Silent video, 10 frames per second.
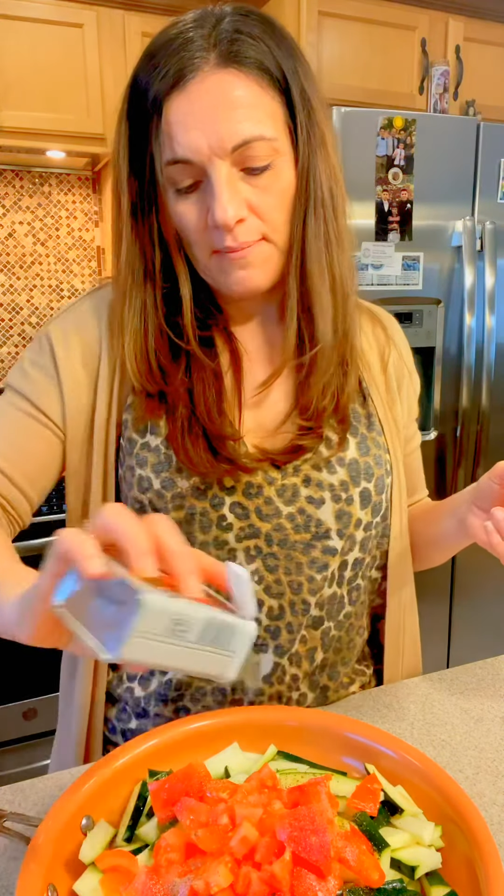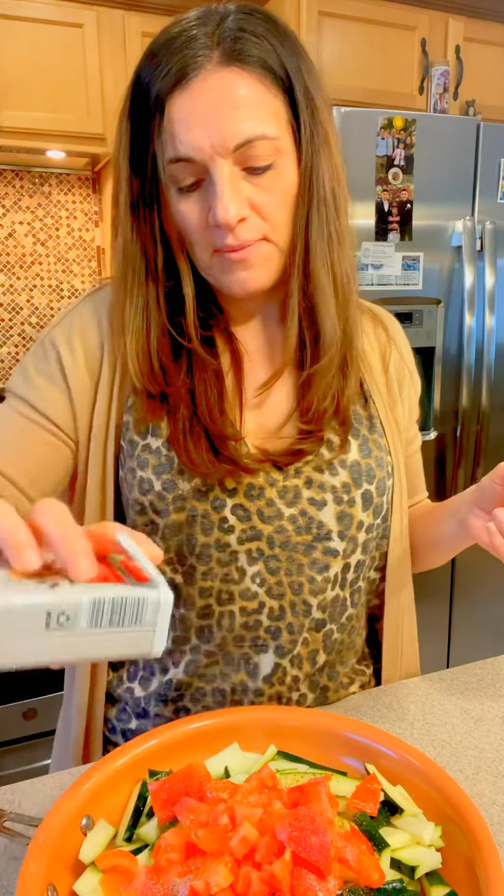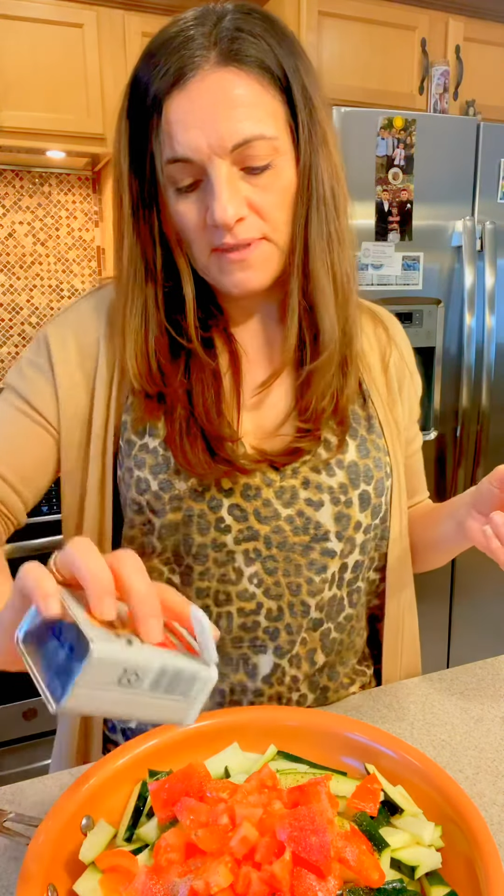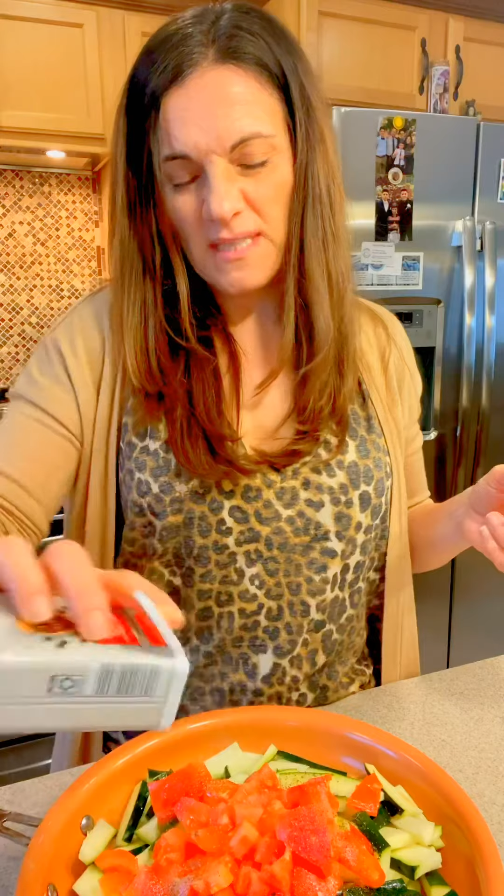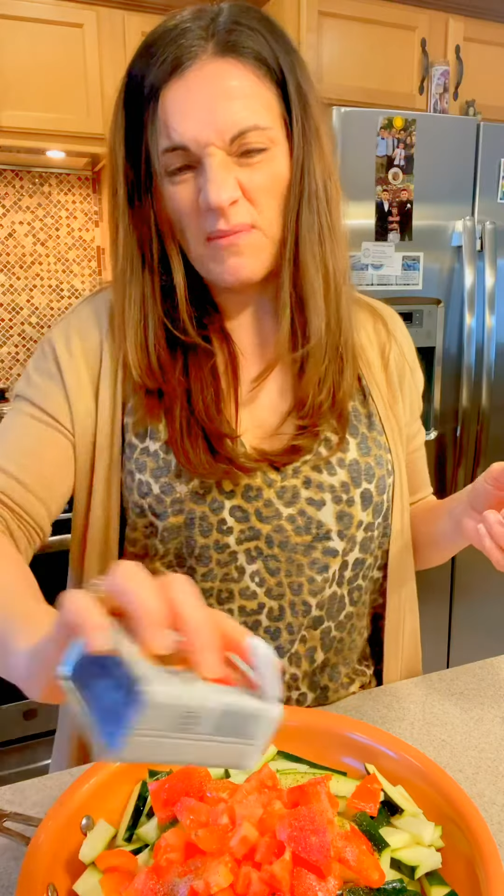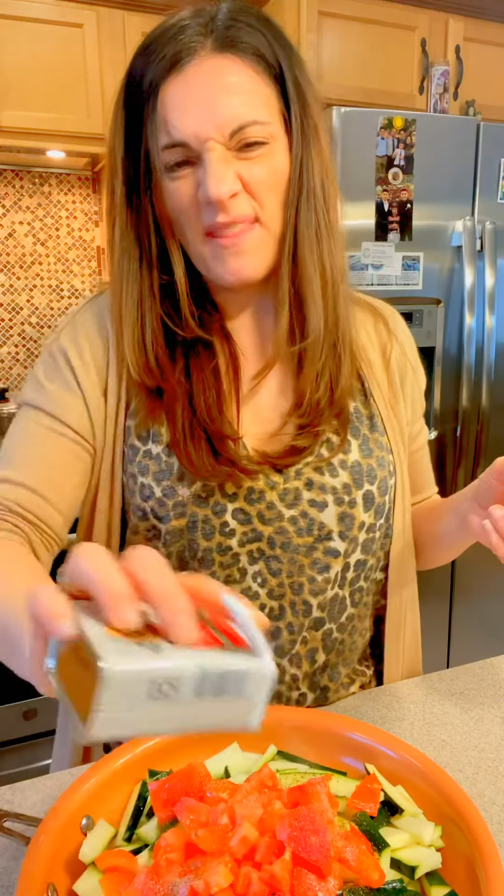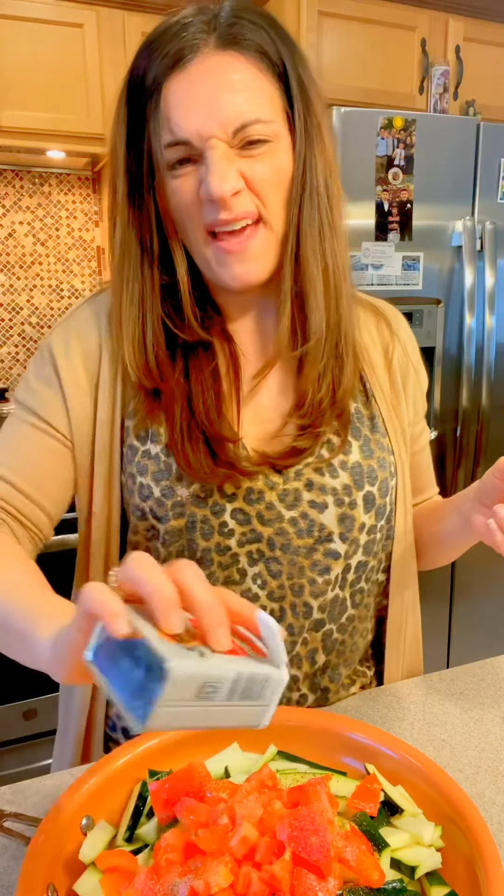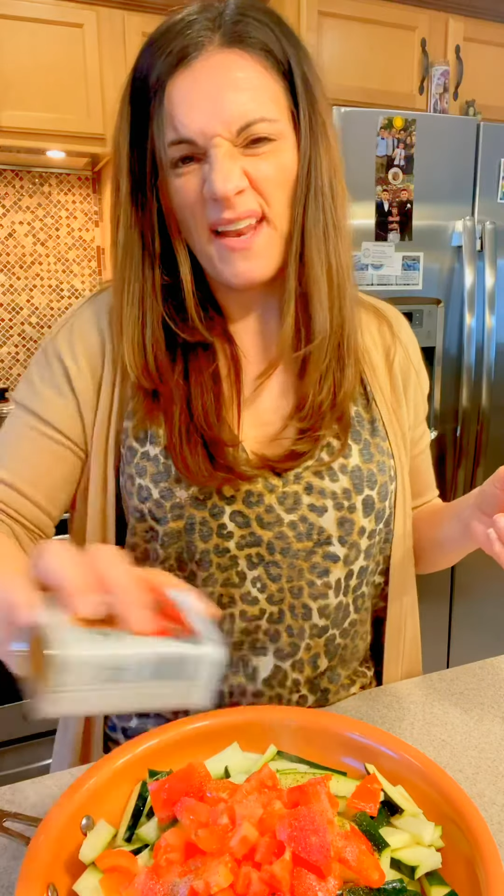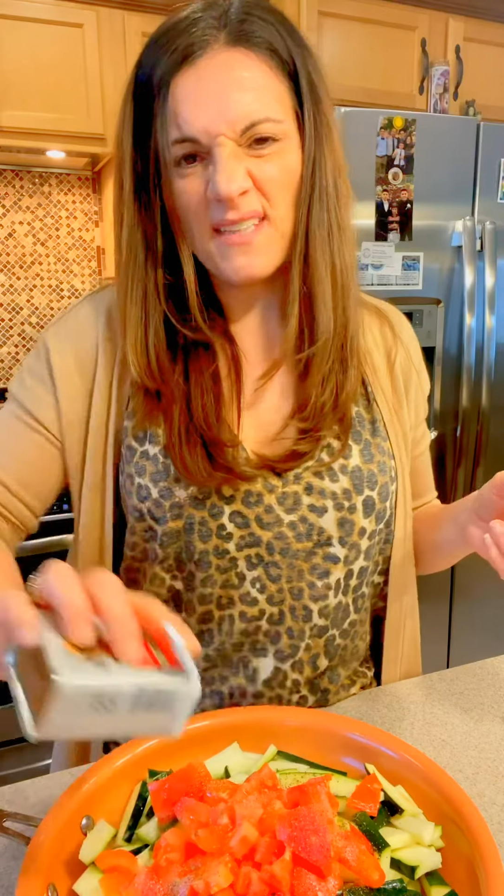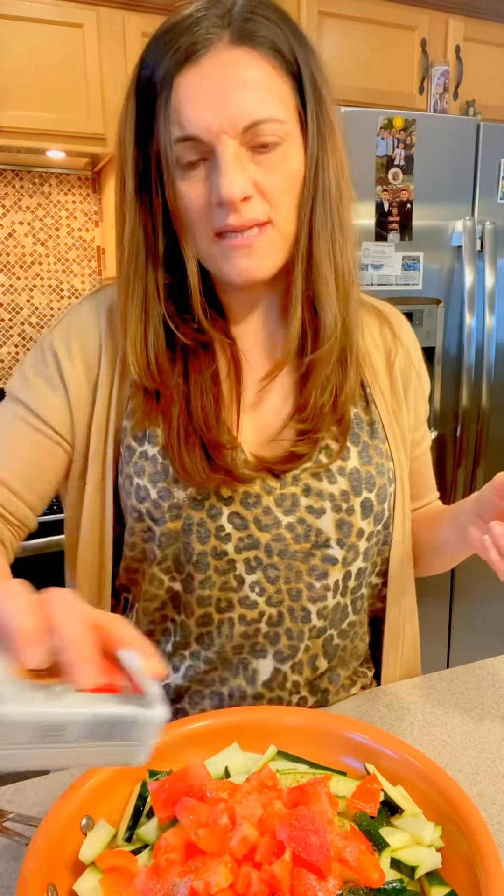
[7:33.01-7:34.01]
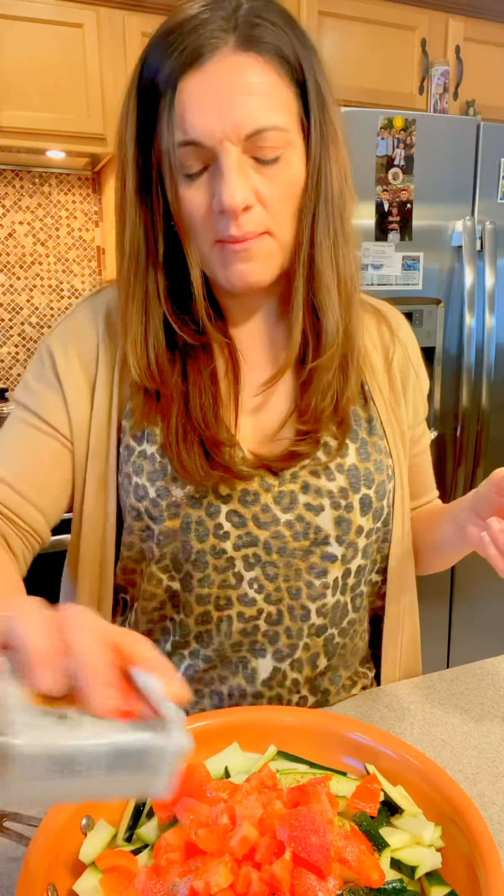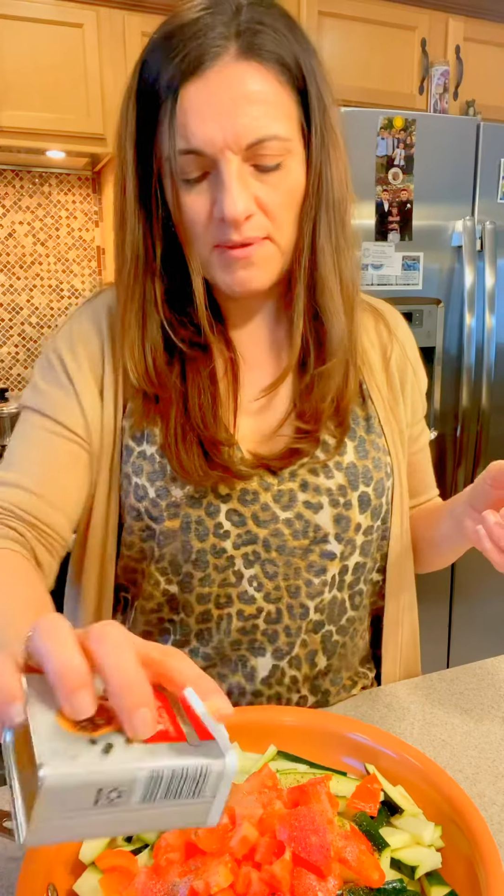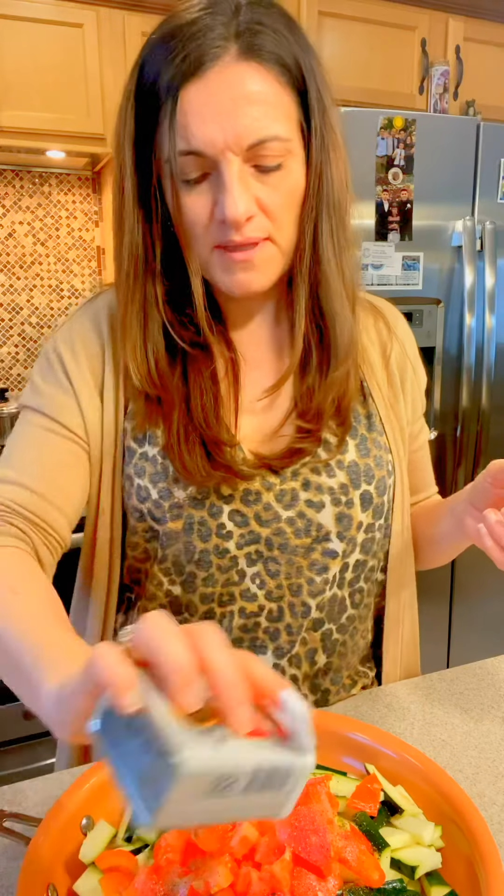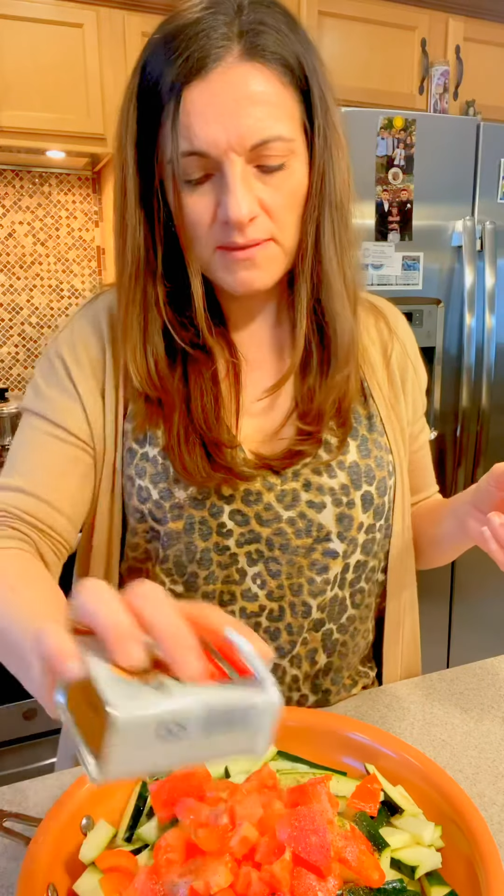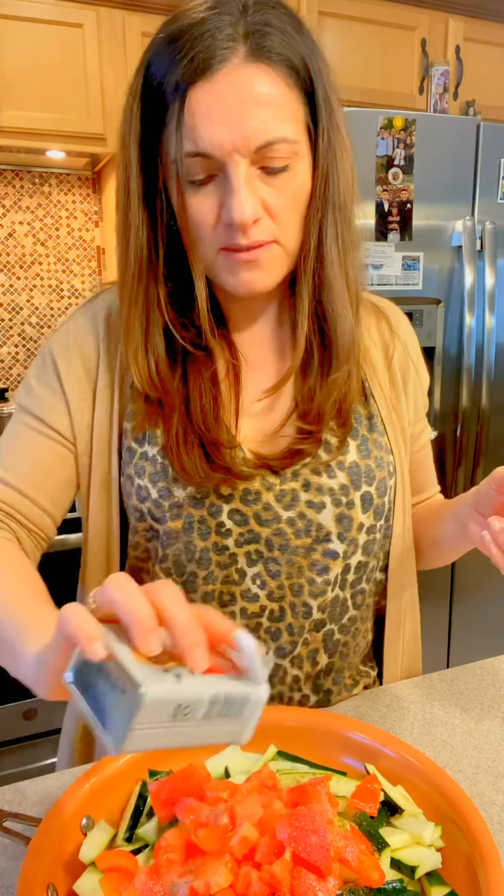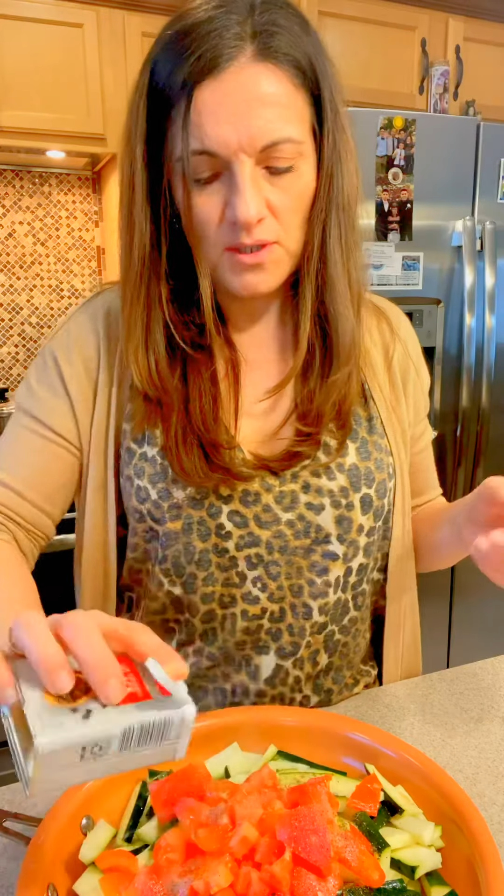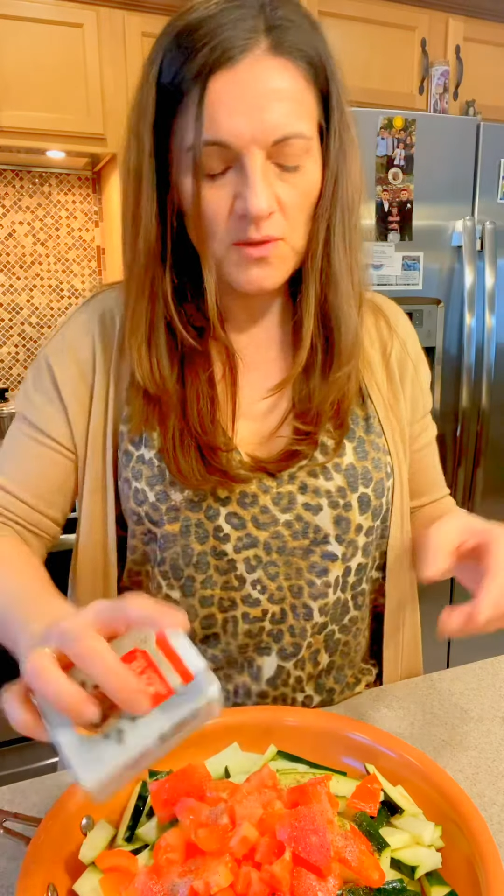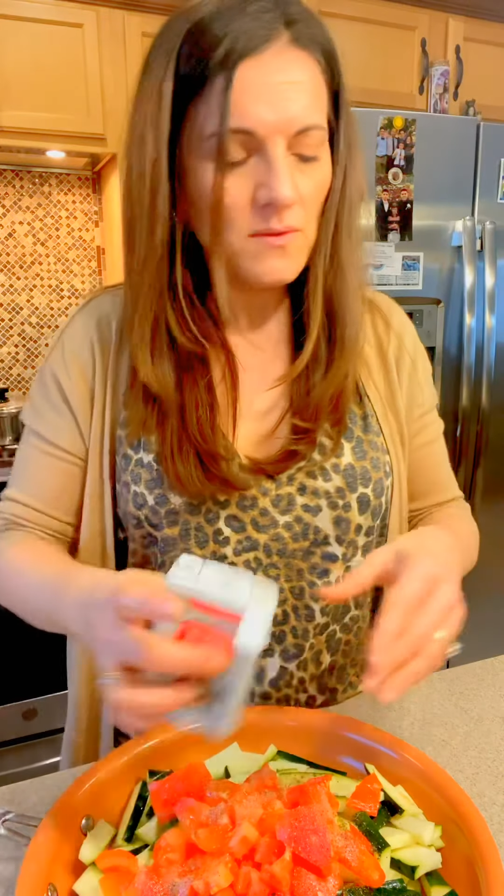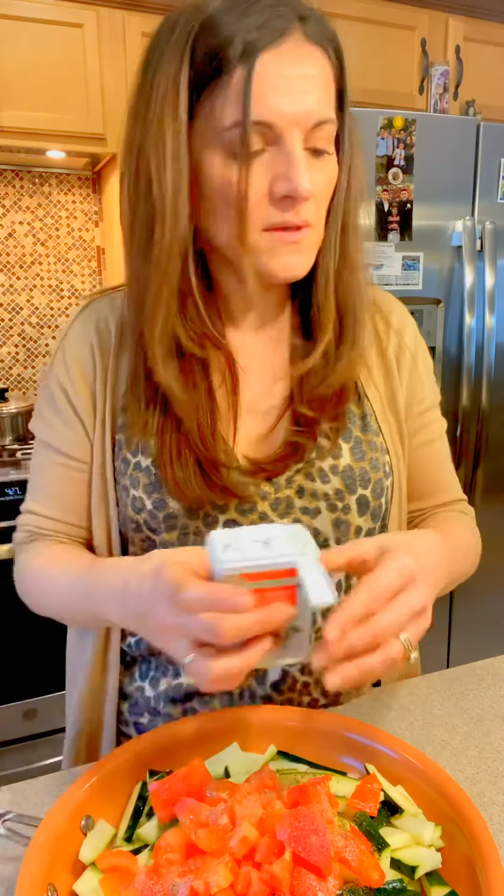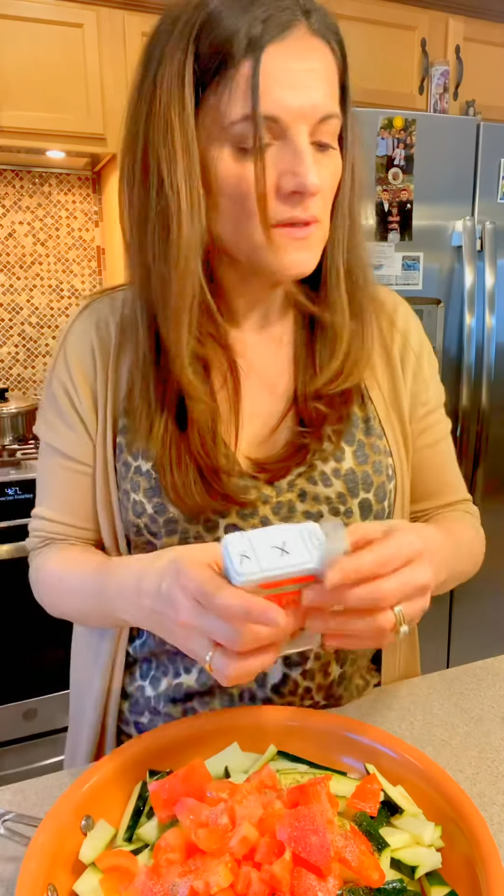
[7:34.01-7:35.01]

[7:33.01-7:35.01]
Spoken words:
put some of that on top of this too.